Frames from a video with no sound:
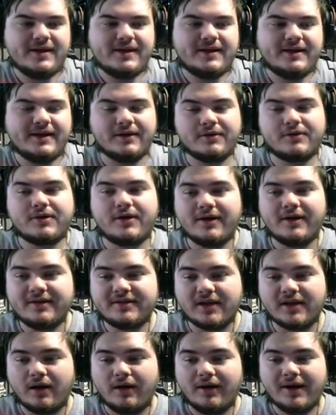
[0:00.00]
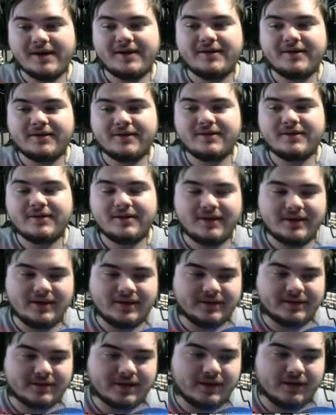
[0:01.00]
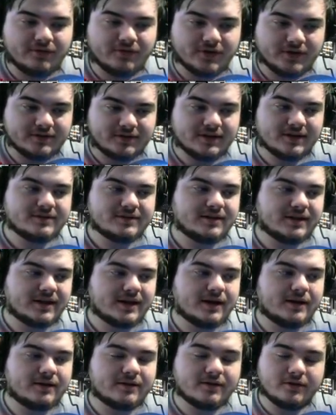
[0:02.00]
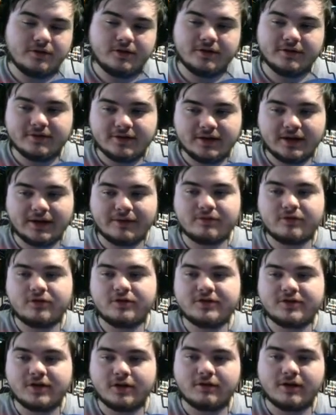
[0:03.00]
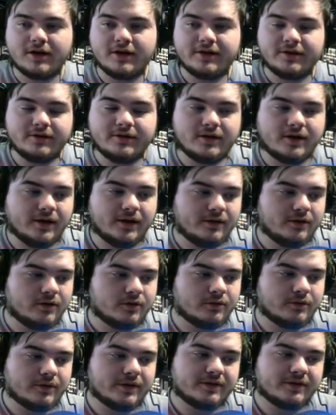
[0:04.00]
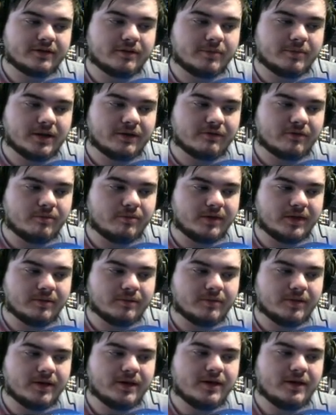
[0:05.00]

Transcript: Now guys, Iden is a fantastic character. You can see I have two-star Iden. I know it's a bit of a meme.